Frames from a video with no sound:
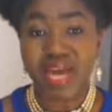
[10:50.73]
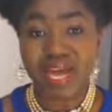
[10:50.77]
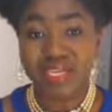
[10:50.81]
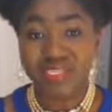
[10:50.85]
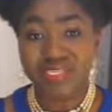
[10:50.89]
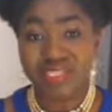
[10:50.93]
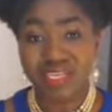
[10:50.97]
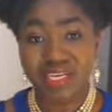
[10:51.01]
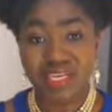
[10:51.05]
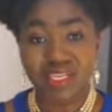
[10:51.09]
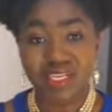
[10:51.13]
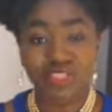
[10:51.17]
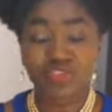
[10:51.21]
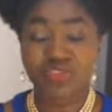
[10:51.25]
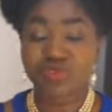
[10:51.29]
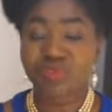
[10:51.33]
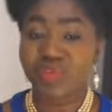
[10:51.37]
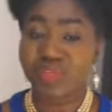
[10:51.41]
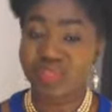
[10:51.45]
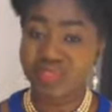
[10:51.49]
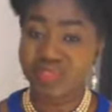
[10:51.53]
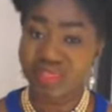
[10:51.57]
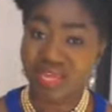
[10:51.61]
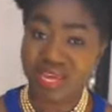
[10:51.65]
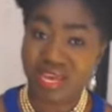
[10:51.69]
ideas you've
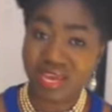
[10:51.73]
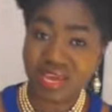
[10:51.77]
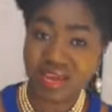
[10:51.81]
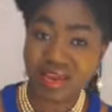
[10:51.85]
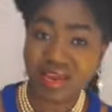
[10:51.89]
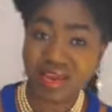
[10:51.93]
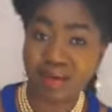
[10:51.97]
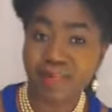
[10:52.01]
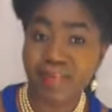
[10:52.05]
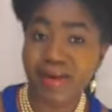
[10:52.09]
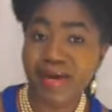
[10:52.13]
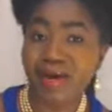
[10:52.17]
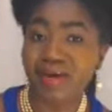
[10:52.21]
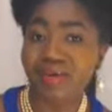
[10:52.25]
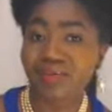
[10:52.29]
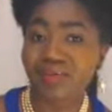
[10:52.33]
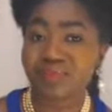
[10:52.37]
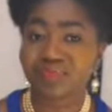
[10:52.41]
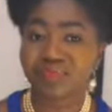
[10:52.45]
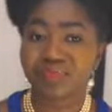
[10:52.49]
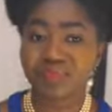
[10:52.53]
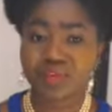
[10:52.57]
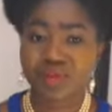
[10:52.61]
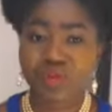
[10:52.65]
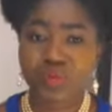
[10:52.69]
been thinking about,
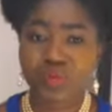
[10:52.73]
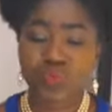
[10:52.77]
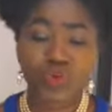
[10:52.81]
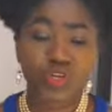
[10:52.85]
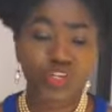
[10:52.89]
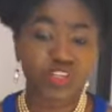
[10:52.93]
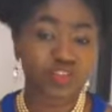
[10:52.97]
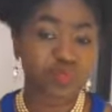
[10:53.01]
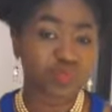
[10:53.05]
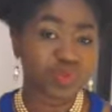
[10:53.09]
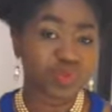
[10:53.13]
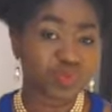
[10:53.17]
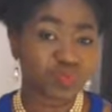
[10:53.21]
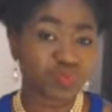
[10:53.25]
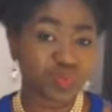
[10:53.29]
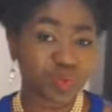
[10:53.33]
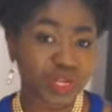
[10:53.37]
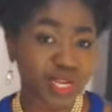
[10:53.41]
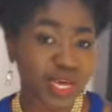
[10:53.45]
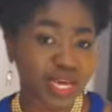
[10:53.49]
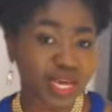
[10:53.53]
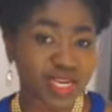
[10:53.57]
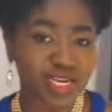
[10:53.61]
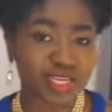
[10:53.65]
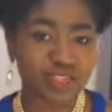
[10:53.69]
what you've been
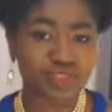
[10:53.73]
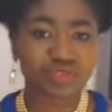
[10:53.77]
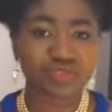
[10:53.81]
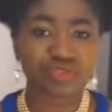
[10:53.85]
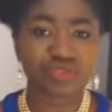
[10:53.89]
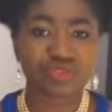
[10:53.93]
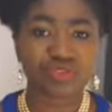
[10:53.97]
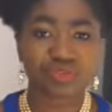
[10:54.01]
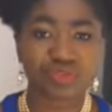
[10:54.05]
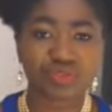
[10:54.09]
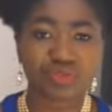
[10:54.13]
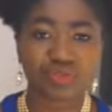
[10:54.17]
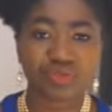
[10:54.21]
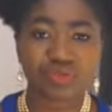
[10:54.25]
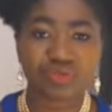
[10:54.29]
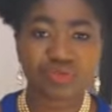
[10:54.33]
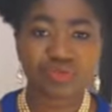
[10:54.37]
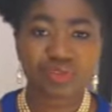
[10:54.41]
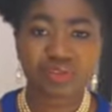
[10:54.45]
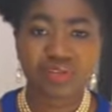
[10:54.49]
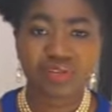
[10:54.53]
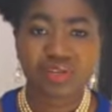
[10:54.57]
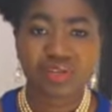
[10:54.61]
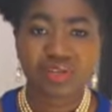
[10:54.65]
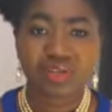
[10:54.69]
planning to do.
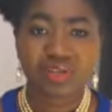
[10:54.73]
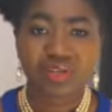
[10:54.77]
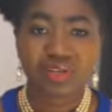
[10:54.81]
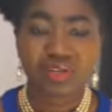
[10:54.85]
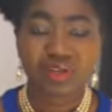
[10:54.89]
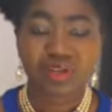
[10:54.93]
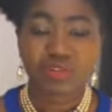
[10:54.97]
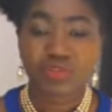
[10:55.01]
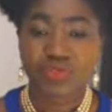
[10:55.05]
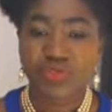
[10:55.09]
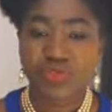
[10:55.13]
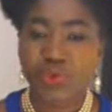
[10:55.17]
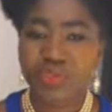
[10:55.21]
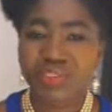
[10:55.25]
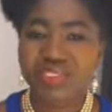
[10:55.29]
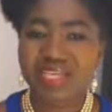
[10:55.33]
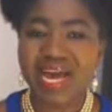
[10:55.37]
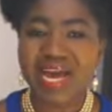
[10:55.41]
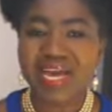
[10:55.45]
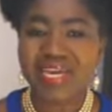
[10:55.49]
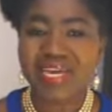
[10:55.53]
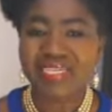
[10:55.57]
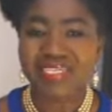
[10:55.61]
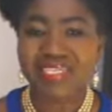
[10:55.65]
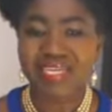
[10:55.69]
Those
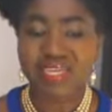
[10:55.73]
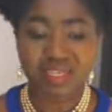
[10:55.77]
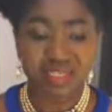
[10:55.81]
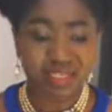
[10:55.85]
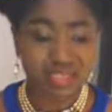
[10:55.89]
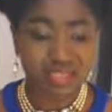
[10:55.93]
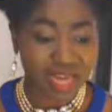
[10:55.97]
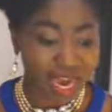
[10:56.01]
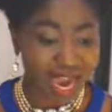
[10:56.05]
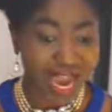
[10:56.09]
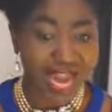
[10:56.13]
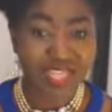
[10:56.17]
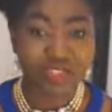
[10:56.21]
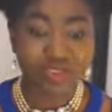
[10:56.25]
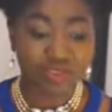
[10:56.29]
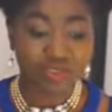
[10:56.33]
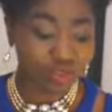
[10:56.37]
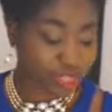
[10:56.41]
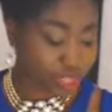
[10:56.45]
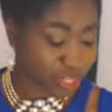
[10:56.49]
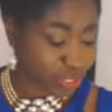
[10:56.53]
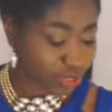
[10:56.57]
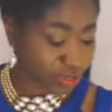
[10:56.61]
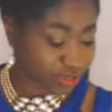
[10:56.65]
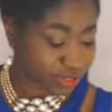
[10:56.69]
ideas are
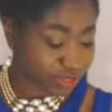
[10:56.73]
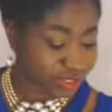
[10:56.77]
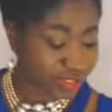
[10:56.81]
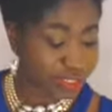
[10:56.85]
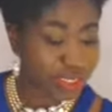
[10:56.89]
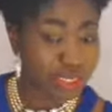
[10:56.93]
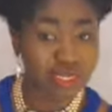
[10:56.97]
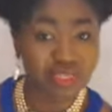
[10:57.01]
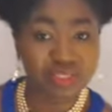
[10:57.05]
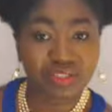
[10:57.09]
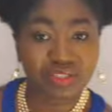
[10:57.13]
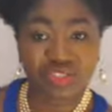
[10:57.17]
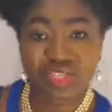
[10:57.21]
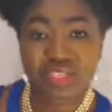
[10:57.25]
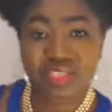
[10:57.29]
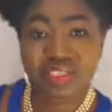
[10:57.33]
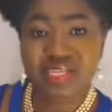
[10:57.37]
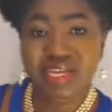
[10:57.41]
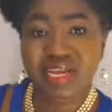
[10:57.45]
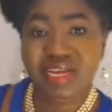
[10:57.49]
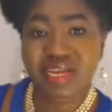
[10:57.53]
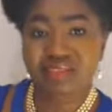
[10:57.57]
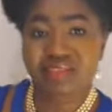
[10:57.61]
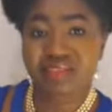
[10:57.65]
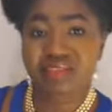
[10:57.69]
actually your seed, just
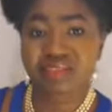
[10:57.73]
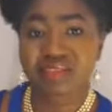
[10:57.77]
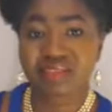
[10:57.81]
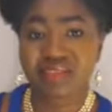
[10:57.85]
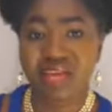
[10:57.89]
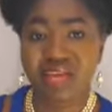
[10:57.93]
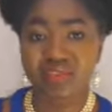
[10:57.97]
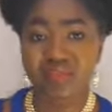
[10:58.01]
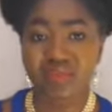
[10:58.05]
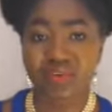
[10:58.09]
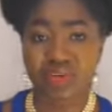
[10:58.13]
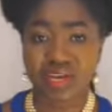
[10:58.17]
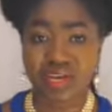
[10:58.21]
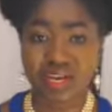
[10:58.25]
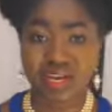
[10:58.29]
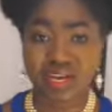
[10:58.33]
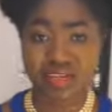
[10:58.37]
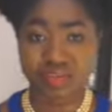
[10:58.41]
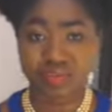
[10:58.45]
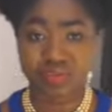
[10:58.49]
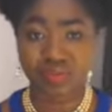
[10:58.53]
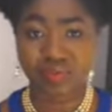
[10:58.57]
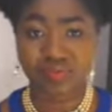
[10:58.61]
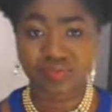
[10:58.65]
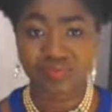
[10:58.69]
like this
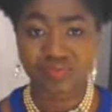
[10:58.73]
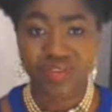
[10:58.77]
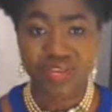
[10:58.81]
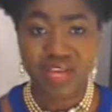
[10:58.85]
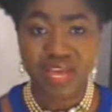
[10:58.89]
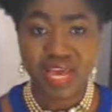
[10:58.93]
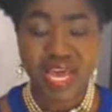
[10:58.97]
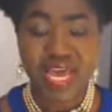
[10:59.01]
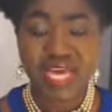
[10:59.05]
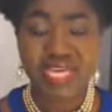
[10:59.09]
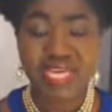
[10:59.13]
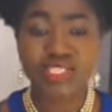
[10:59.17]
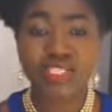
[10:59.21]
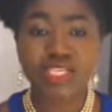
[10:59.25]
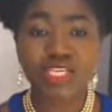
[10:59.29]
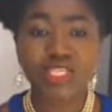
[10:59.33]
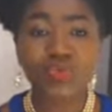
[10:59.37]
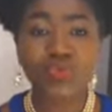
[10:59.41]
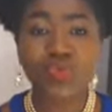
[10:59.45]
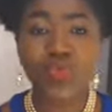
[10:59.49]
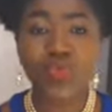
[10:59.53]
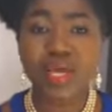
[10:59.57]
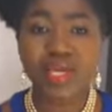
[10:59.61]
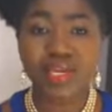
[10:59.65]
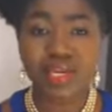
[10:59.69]
avocado. It's
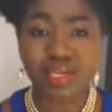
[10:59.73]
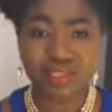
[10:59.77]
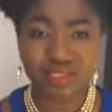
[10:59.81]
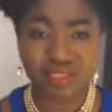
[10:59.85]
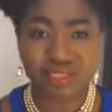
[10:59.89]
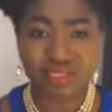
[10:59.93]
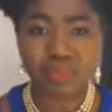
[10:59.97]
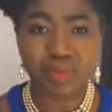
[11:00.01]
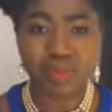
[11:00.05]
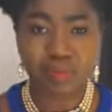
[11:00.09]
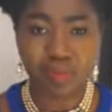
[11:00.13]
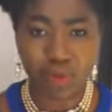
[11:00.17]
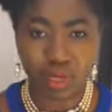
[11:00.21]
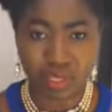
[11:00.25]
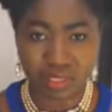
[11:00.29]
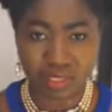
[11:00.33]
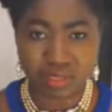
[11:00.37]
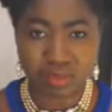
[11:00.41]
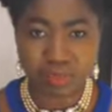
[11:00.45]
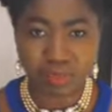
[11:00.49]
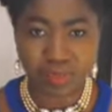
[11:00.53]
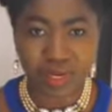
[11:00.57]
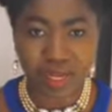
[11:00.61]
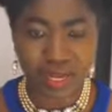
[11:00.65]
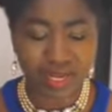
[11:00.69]
just waiting to be
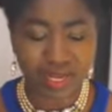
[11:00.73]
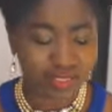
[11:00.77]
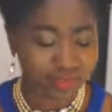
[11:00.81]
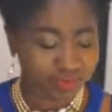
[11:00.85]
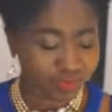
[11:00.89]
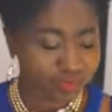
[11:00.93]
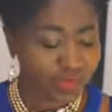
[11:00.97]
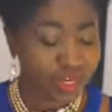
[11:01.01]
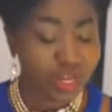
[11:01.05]
multiplied.